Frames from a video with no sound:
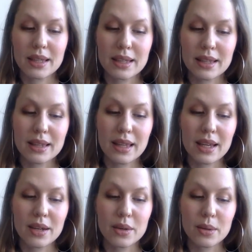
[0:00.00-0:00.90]

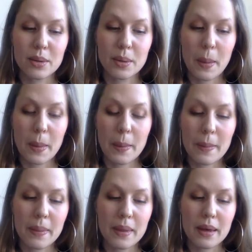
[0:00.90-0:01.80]
their
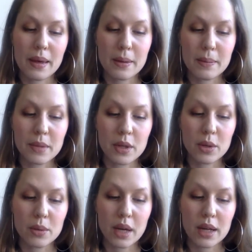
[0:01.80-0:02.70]

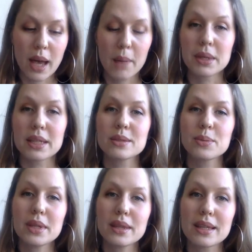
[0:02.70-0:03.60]
unhappiness
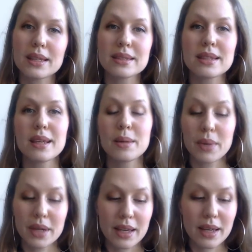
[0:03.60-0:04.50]
with this,
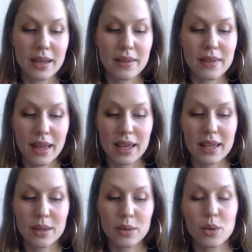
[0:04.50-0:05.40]

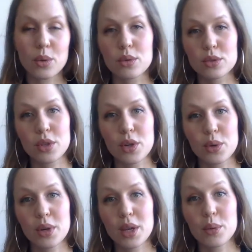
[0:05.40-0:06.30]
they
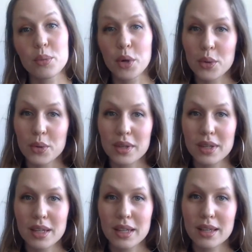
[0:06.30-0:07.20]
also
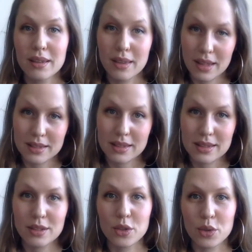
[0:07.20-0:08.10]
broke
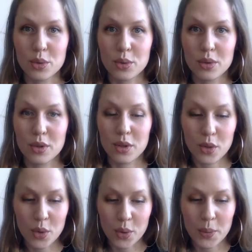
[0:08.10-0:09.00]
this new
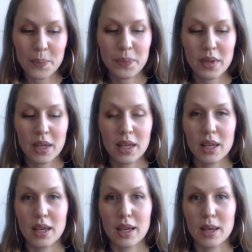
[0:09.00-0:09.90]
law,
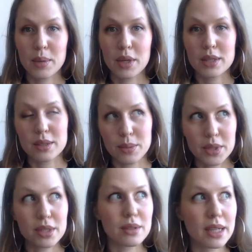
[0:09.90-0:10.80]
because there
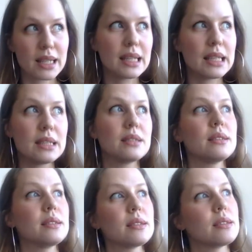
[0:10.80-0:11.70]
were at
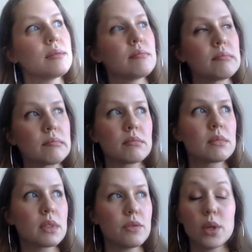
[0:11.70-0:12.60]
least
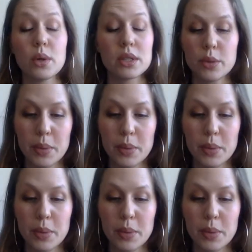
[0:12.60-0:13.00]
a few hundred